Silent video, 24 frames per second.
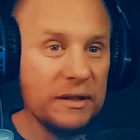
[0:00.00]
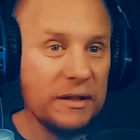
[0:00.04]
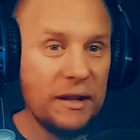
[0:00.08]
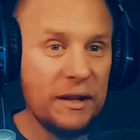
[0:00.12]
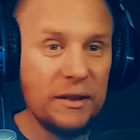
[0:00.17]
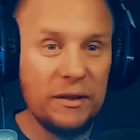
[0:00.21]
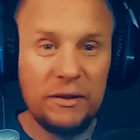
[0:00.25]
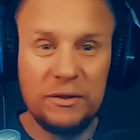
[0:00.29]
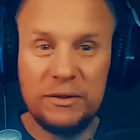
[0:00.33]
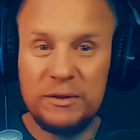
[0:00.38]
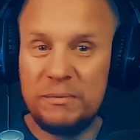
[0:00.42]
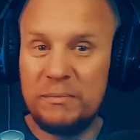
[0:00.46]
and
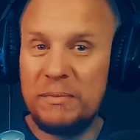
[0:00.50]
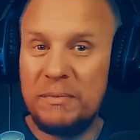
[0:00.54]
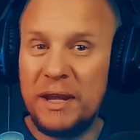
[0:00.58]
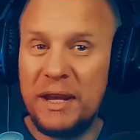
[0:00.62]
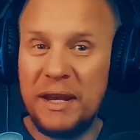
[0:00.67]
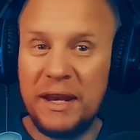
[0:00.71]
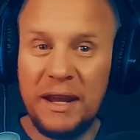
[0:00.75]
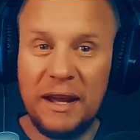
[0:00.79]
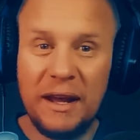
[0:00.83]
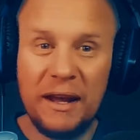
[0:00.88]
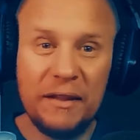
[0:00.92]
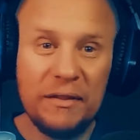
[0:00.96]
there's
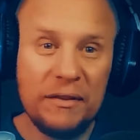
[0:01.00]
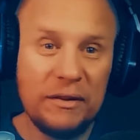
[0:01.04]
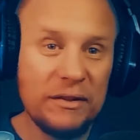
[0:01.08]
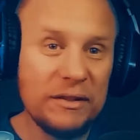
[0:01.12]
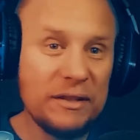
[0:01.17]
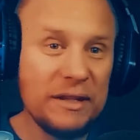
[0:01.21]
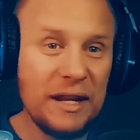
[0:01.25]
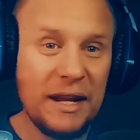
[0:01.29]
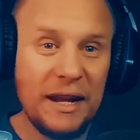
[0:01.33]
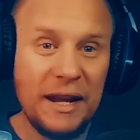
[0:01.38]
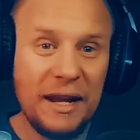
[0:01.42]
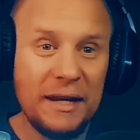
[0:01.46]
many others
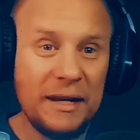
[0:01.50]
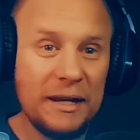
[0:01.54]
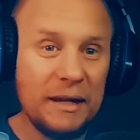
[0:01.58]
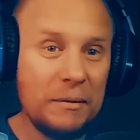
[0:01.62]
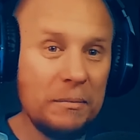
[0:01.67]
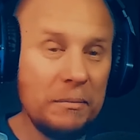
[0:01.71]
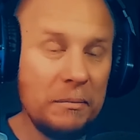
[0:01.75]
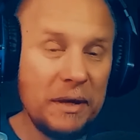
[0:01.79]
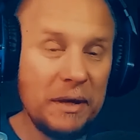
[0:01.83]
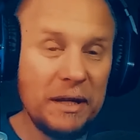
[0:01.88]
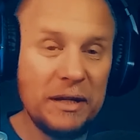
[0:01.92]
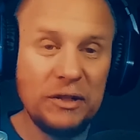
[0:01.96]
that I
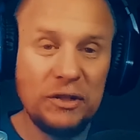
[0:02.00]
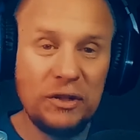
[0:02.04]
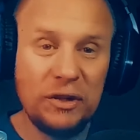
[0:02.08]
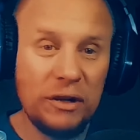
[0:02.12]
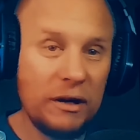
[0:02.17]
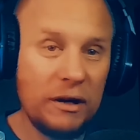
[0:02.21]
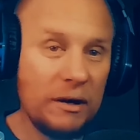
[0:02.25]
didn't mention.